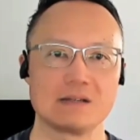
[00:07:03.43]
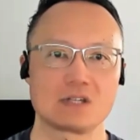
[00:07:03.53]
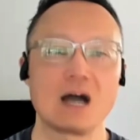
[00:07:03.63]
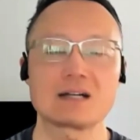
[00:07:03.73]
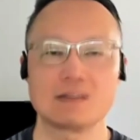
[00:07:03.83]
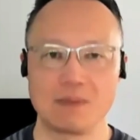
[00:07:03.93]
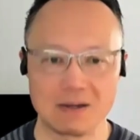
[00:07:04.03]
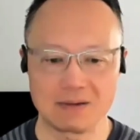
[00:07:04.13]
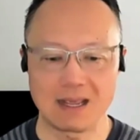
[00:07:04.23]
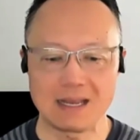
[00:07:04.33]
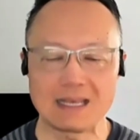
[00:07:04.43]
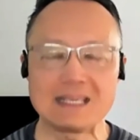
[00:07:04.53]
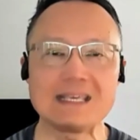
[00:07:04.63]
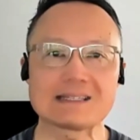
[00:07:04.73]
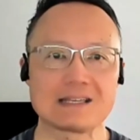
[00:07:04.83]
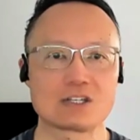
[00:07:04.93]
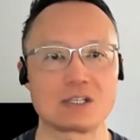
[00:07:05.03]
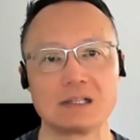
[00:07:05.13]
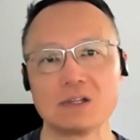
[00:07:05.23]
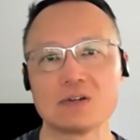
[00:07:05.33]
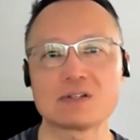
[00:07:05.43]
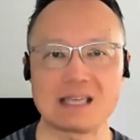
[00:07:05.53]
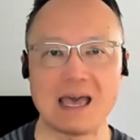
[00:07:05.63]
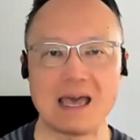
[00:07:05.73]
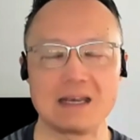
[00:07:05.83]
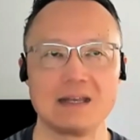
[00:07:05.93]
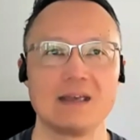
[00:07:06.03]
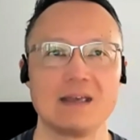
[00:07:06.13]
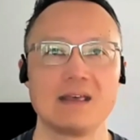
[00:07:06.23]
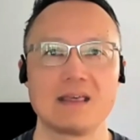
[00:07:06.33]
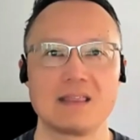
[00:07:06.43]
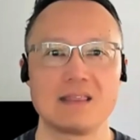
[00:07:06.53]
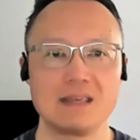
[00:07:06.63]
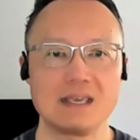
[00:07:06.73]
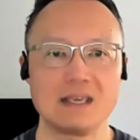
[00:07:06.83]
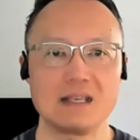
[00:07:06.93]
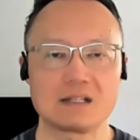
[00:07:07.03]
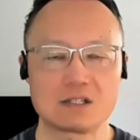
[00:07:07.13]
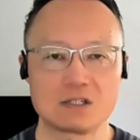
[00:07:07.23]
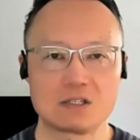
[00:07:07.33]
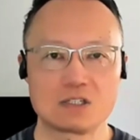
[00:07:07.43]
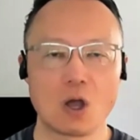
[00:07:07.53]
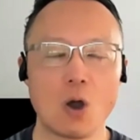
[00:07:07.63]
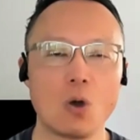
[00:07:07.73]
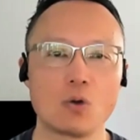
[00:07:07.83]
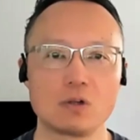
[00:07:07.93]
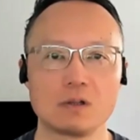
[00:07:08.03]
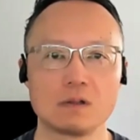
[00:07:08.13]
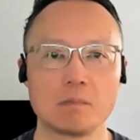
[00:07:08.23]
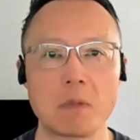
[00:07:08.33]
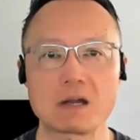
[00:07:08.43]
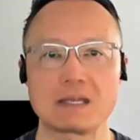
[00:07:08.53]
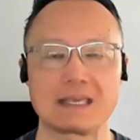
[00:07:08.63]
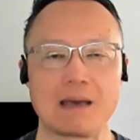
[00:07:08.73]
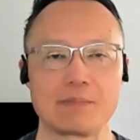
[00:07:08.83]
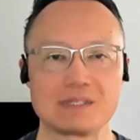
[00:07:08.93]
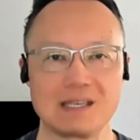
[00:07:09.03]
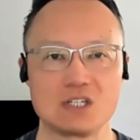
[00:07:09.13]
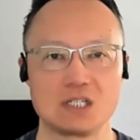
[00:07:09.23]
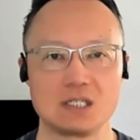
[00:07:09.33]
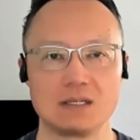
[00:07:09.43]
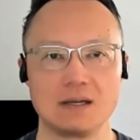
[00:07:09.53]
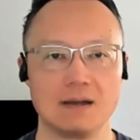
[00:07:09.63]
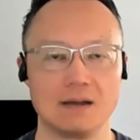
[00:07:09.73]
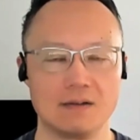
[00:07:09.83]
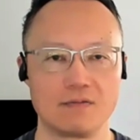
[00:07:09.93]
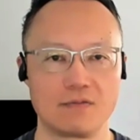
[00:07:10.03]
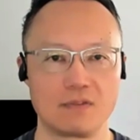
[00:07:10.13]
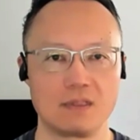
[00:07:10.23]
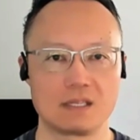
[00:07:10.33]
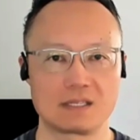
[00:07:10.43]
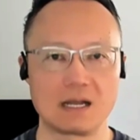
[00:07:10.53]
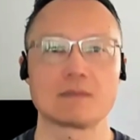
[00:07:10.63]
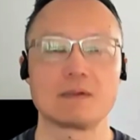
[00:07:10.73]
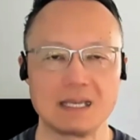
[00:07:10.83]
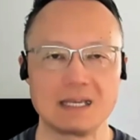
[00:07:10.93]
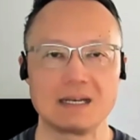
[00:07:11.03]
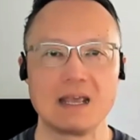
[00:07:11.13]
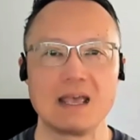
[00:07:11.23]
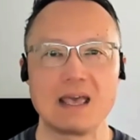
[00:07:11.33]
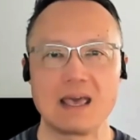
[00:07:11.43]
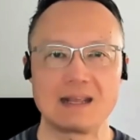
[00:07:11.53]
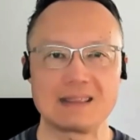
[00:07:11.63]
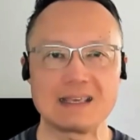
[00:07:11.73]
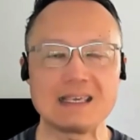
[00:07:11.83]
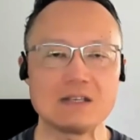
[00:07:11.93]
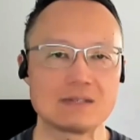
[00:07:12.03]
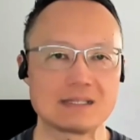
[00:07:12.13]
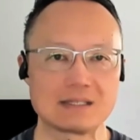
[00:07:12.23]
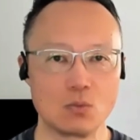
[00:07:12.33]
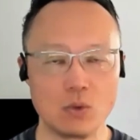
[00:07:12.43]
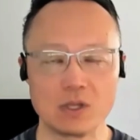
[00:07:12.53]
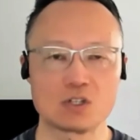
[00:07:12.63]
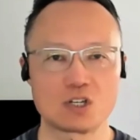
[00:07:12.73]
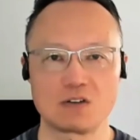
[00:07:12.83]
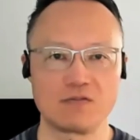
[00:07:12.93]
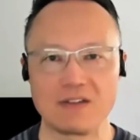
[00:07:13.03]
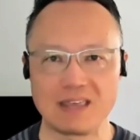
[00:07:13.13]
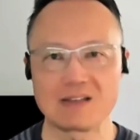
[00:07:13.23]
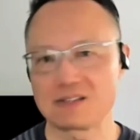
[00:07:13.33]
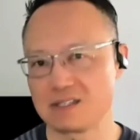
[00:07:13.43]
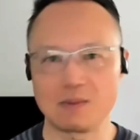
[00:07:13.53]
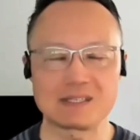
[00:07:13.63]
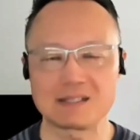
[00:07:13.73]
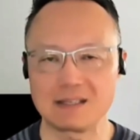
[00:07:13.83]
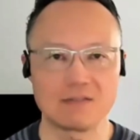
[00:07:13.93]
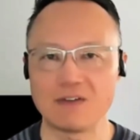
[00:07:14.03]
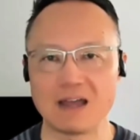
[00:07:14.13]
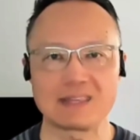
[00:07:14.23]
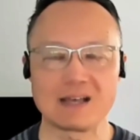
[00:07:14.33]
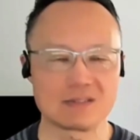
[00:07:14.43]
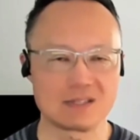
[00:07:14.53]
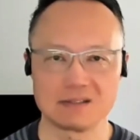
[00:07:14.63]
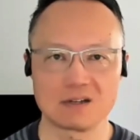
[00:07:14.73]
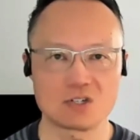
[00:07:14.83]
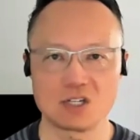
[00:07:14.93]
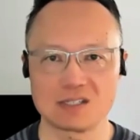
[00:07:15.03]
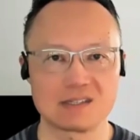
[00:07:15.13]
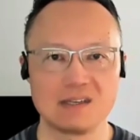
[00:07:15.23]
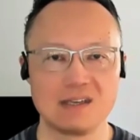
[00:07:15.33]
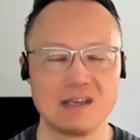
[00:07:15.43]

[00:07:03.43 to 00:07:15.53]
talked about, and he essentially looks at the total market capitalization of the stock market, and I think he uses the Wilshire 5000. It's basically the 5,000 largest,